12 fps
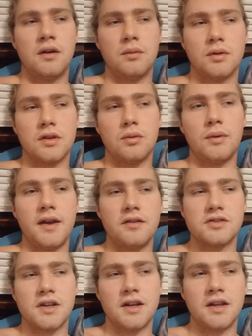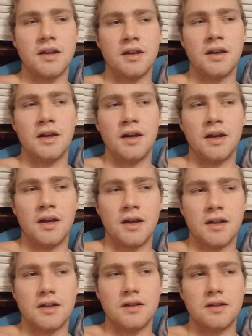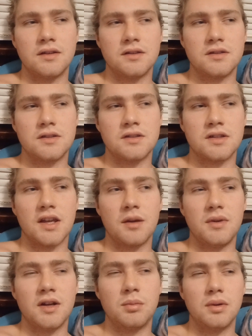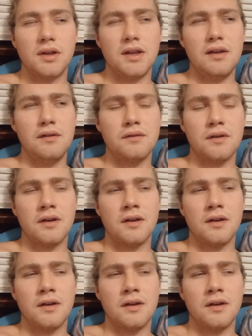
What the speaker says: with the waves hitting to get me to believe